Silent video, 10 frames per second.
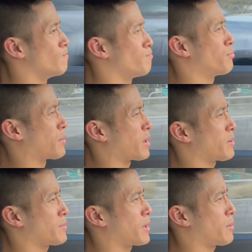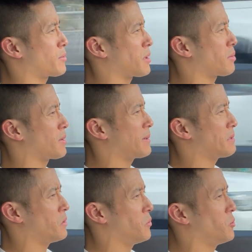Brake, brake, brake, brake, brake, brake, brake, brake.
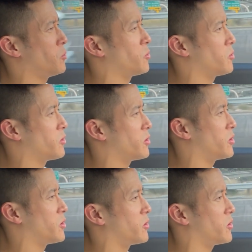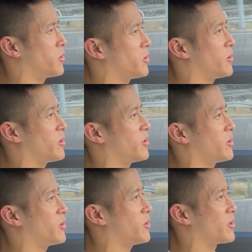
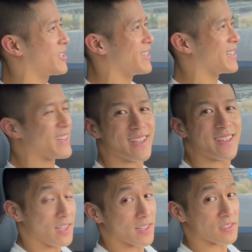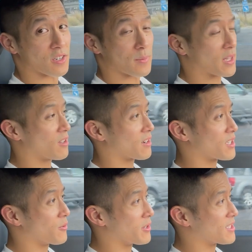Oh, okay. As Jeremy
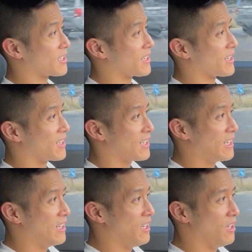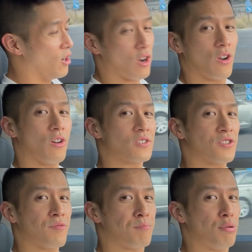Clarkson would say, a lot
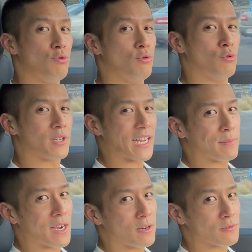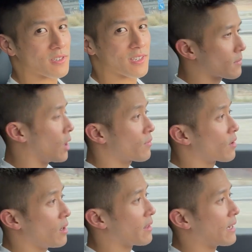of poo came out.
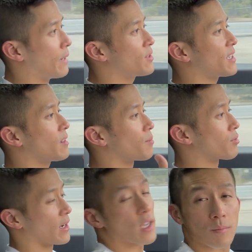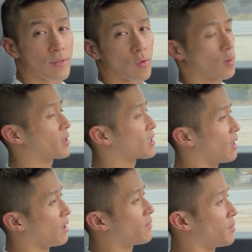Overall then, I would say the braking performance
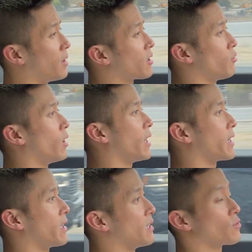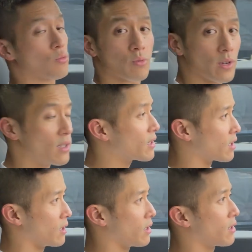of the Model Y is really
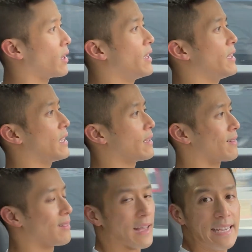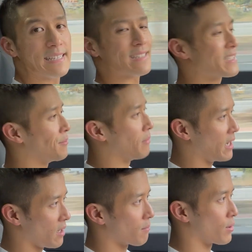good in light to
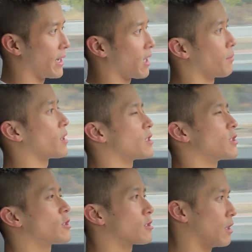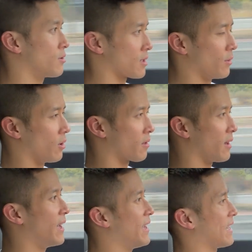medium braking because it's so smooth
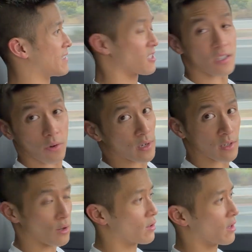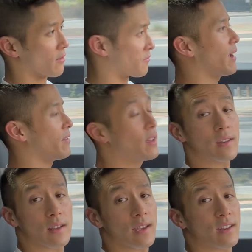and so intuitive. And
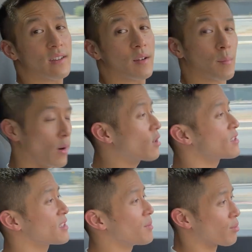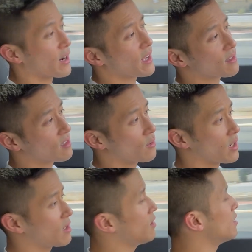then in an emergency braking
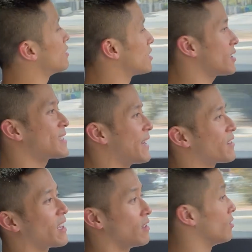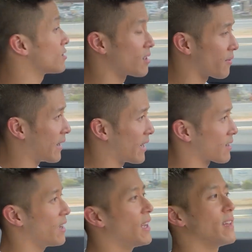situation, you just have to get used to the fact
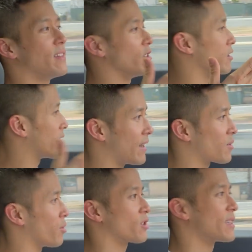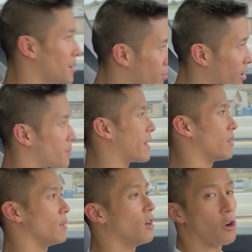that you're gonna have to push that brake
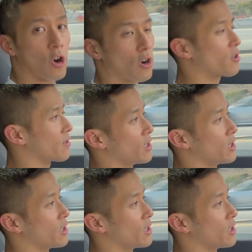pedal harder than